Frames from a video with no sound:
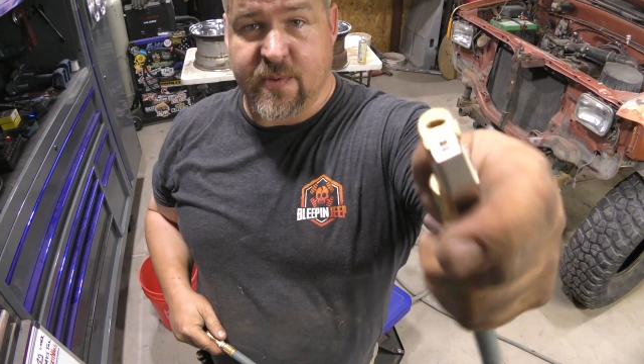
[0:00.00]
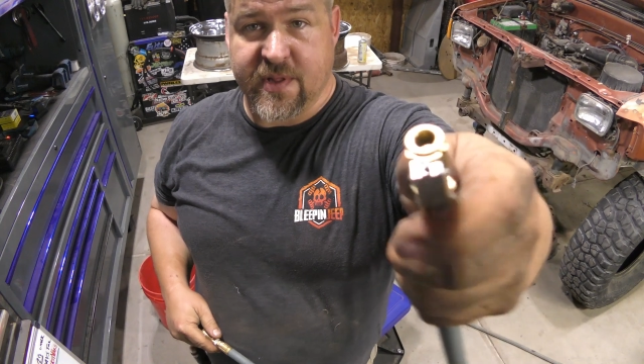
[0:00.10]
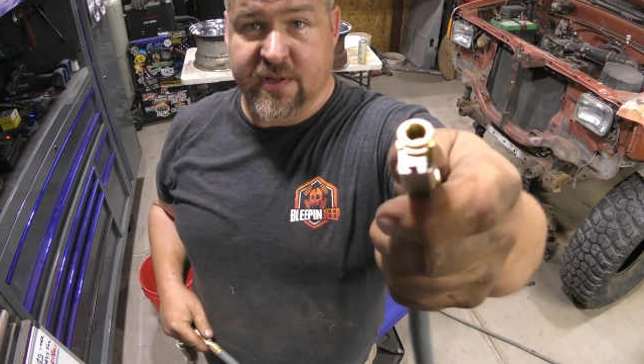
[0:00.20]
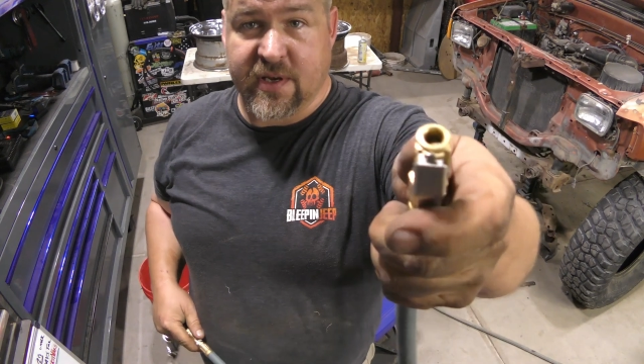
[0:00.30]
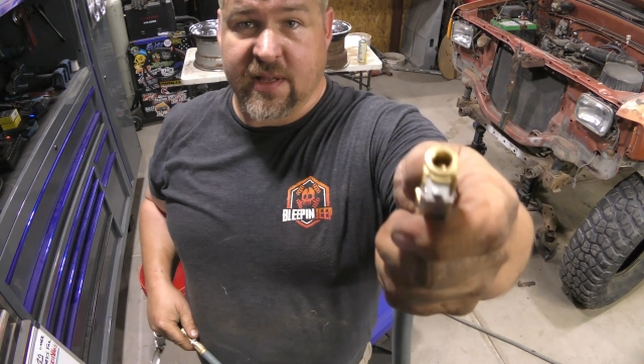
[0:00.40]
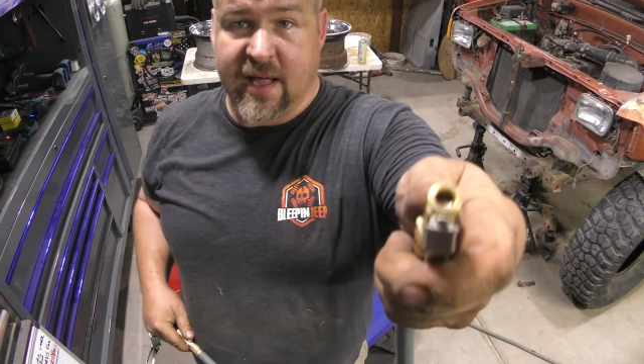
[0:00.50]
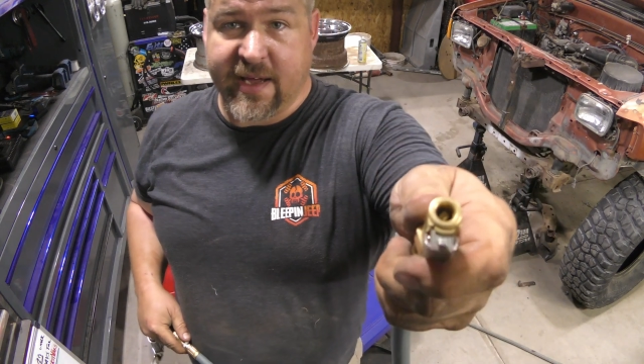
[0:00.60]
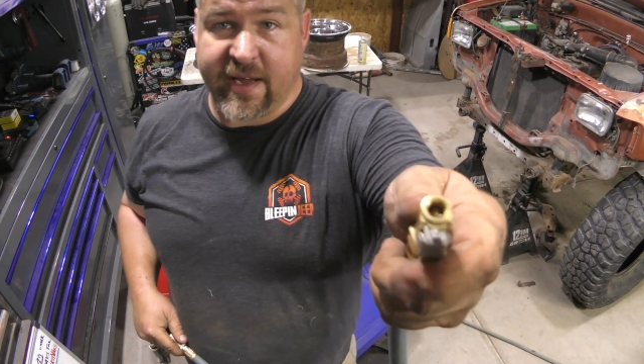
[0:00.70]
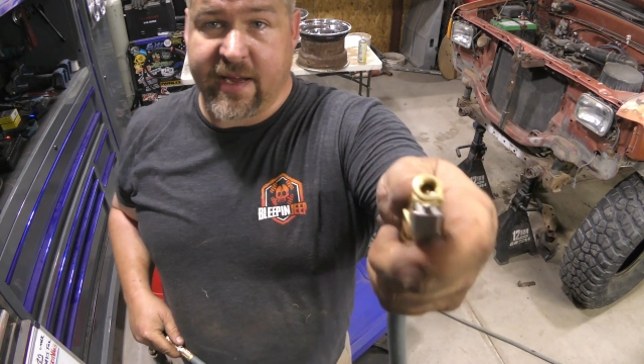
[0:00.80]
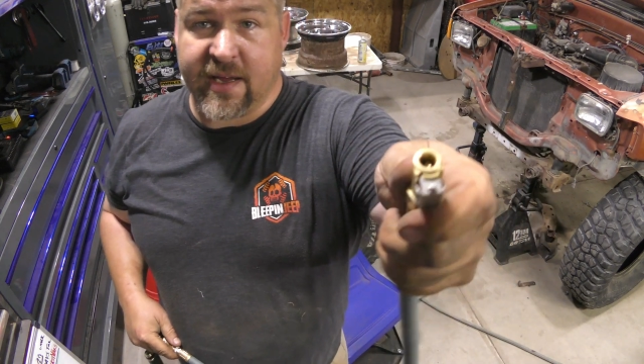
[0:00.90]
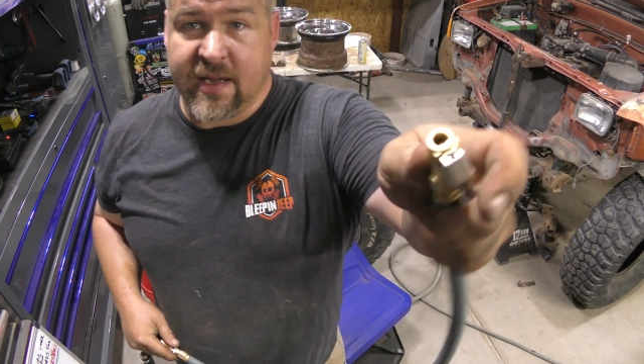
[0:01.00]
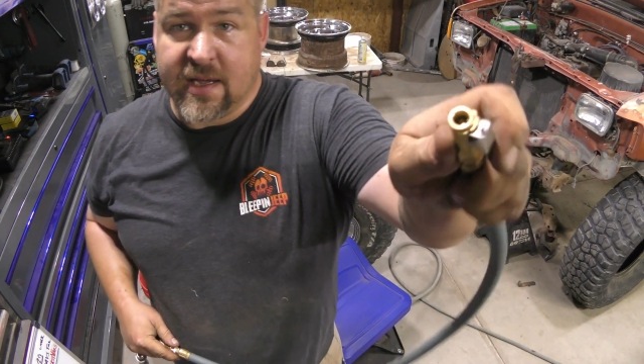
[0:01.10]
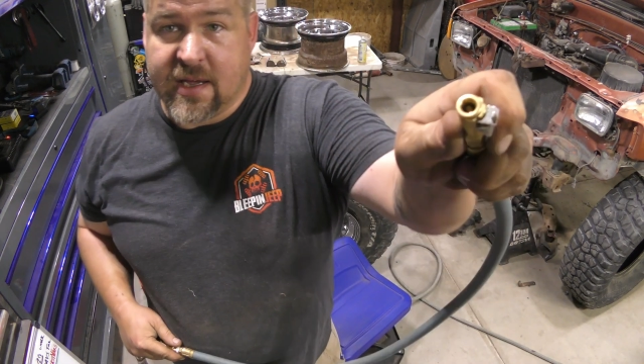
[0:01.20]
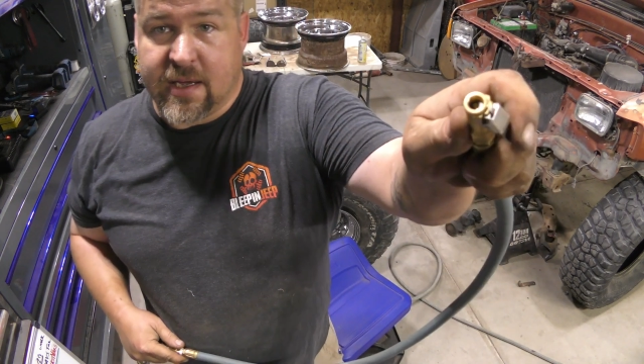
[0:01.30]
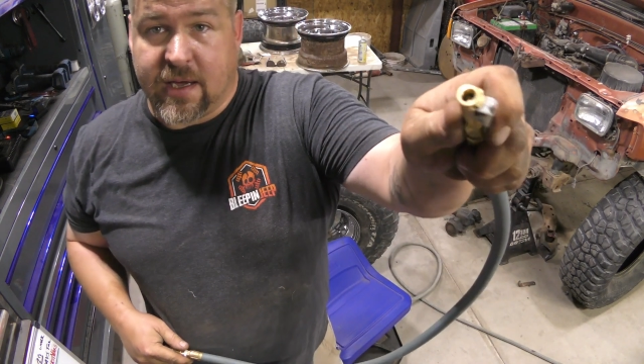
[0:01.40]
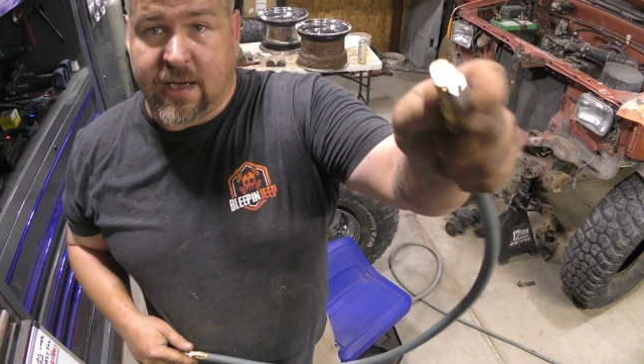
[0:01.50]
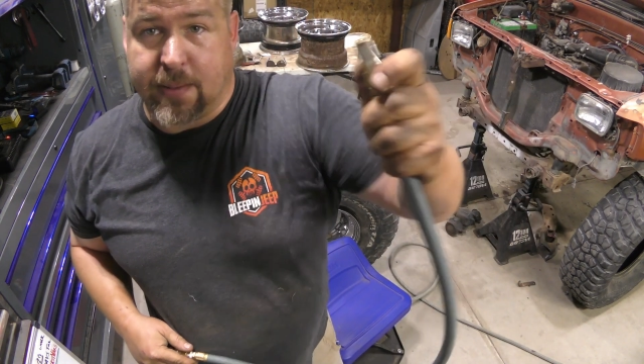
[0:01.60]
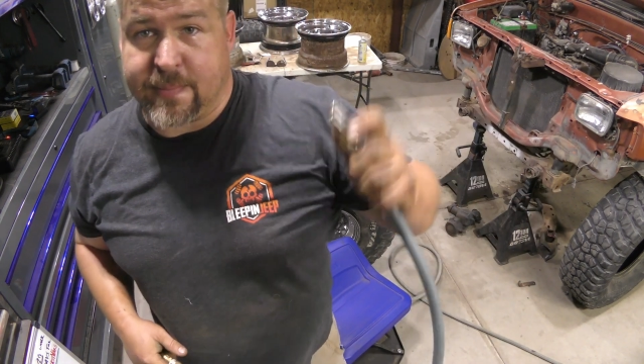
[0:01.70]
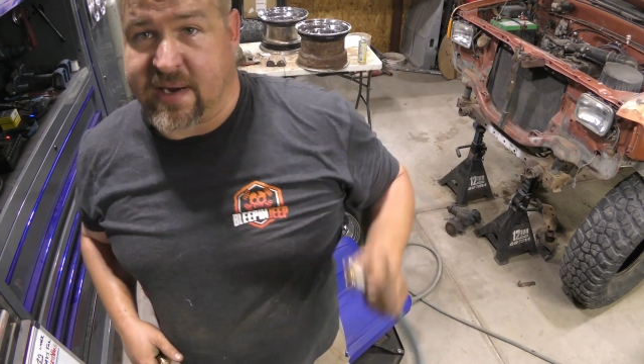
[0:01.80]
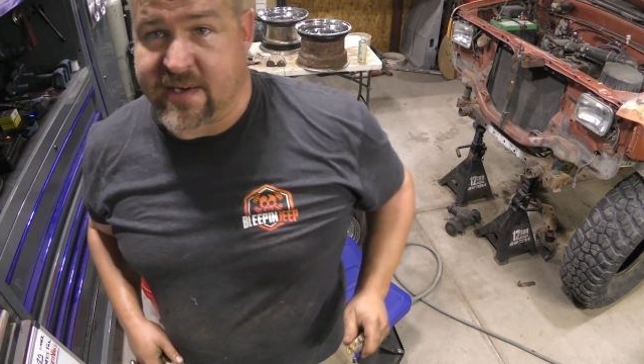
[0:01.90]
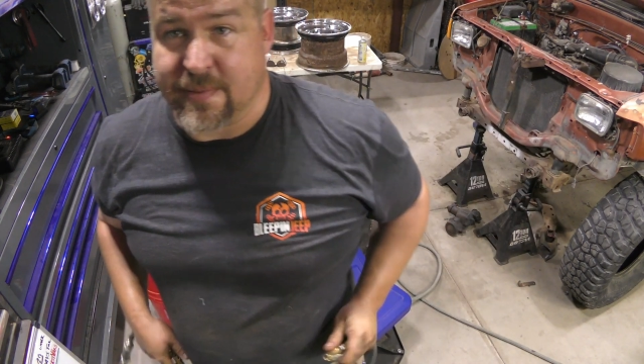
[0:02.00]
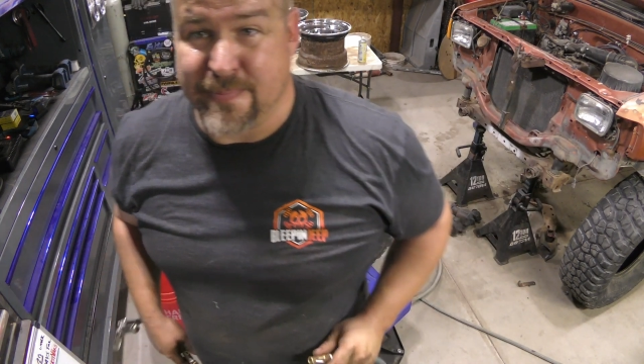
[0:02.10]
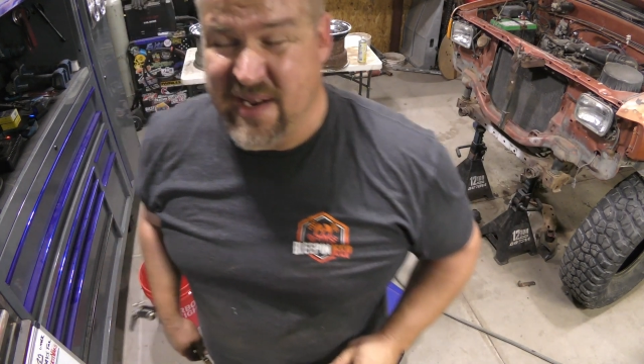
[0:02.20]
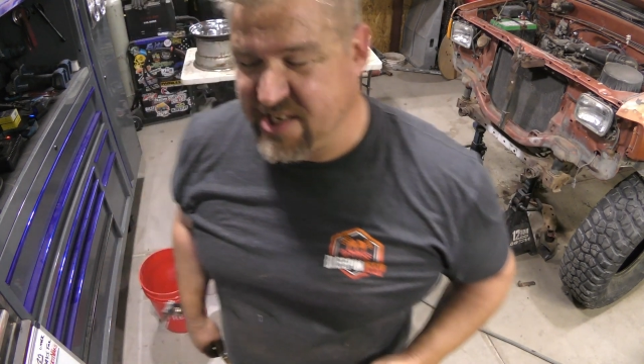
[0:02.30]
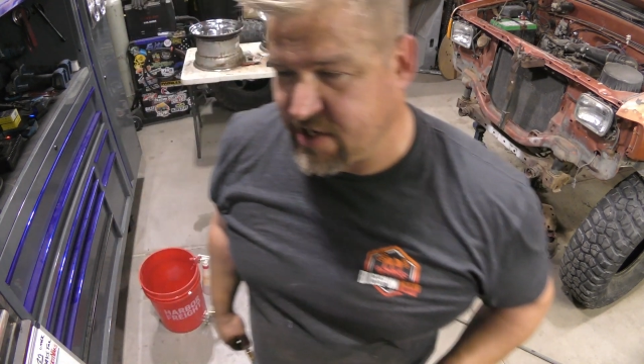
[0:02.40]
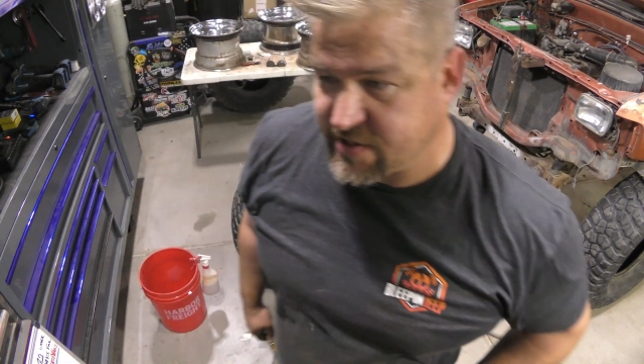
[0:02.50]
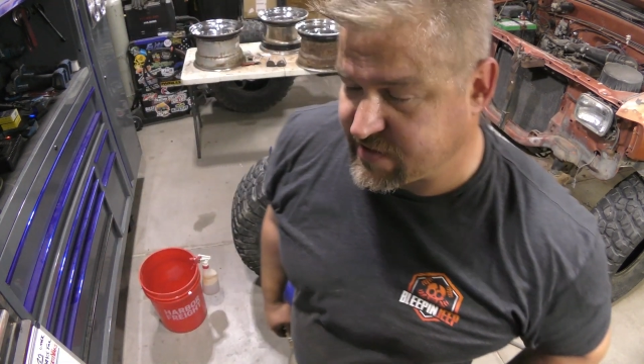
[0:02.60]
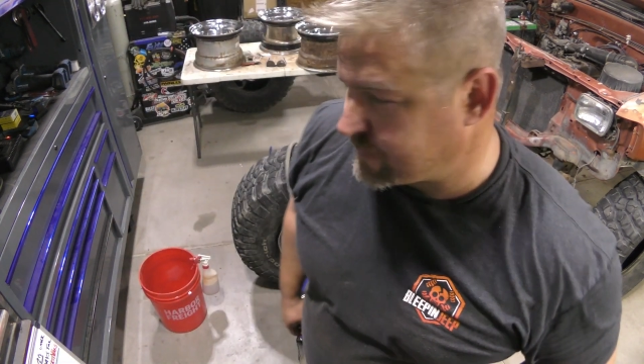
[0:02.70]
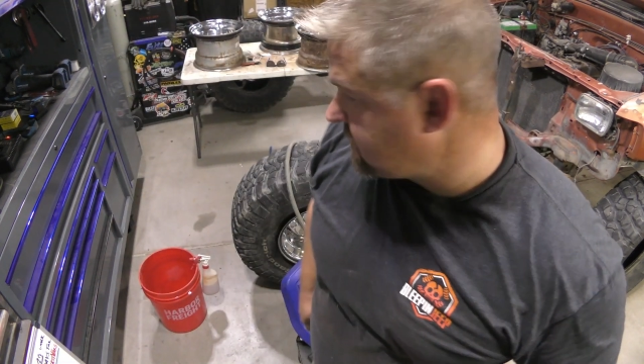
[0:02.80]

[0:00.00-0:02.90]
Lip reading: with a little locking mechanism